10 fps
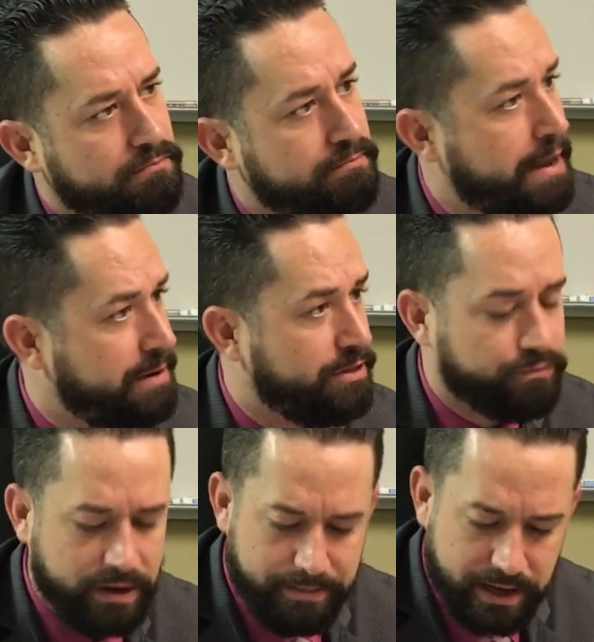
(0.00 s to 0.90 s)
Maybe
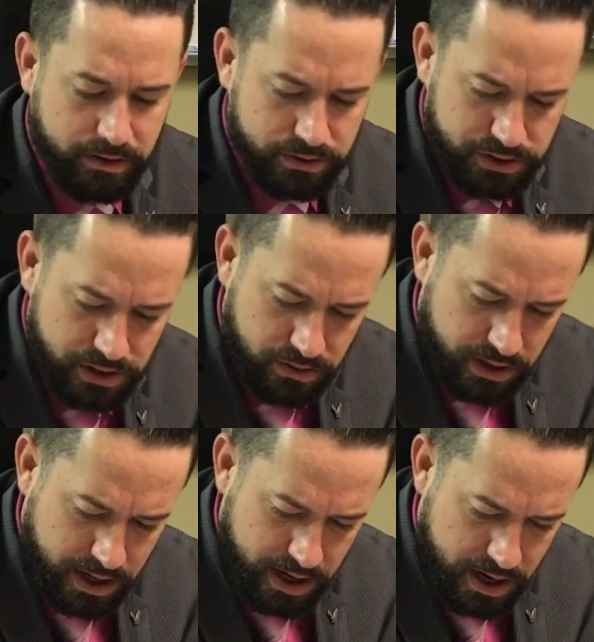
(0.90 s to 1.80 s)
3 bills?
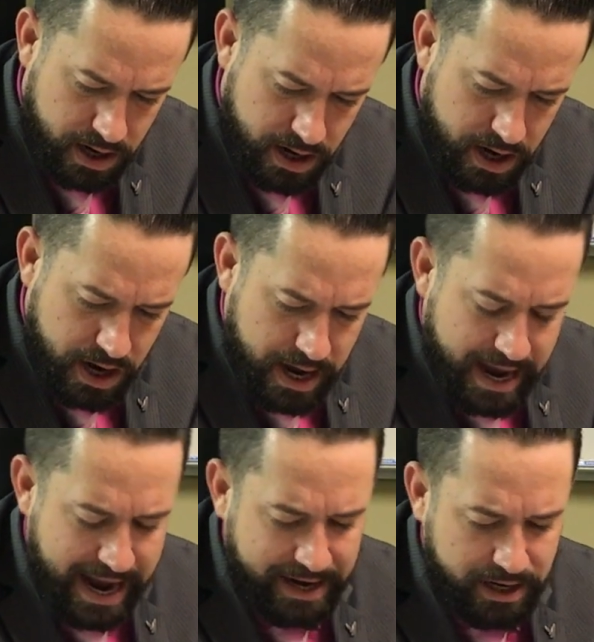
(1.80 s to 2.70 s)
Okay.
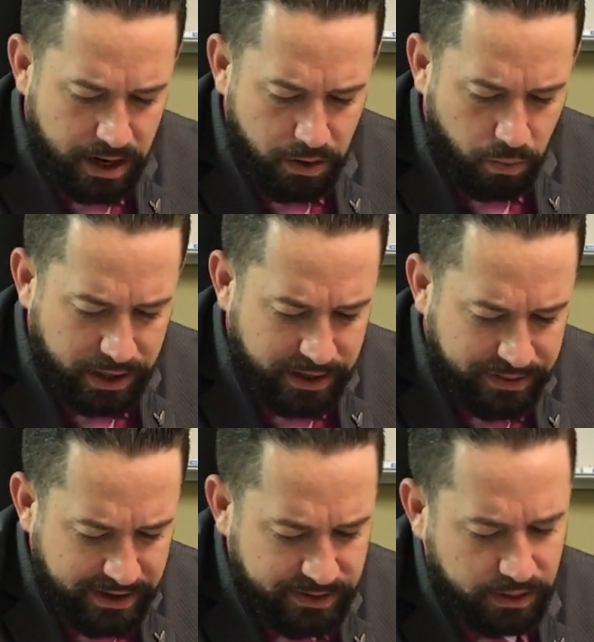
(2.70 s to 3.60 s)
And what do you
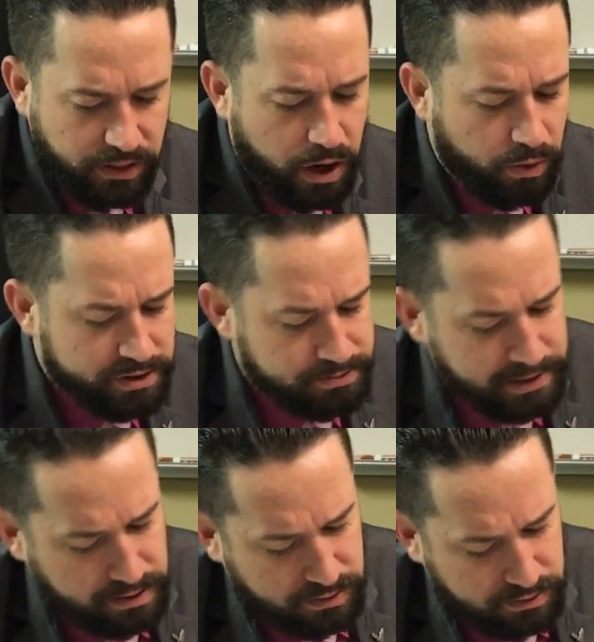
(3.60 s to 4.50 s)
think the lowest
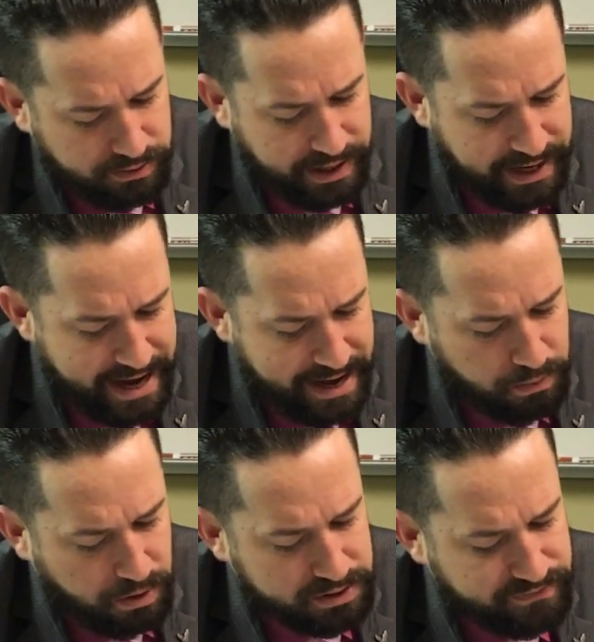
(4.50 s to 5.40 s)
bill that you had
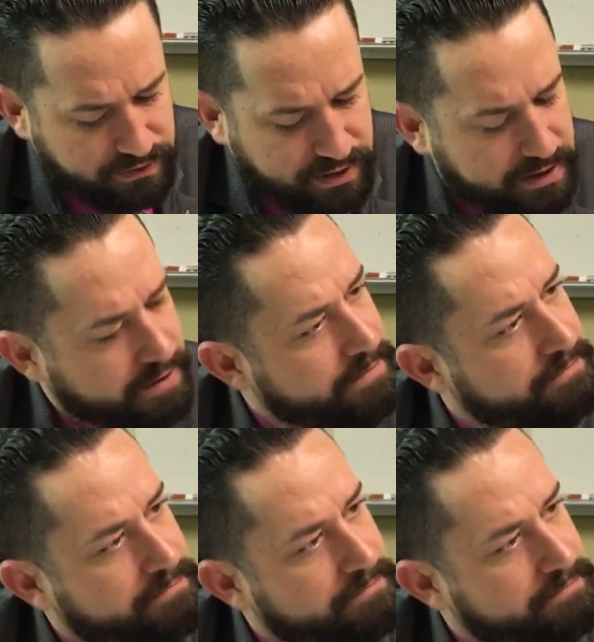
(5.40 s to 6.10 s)
was for the year?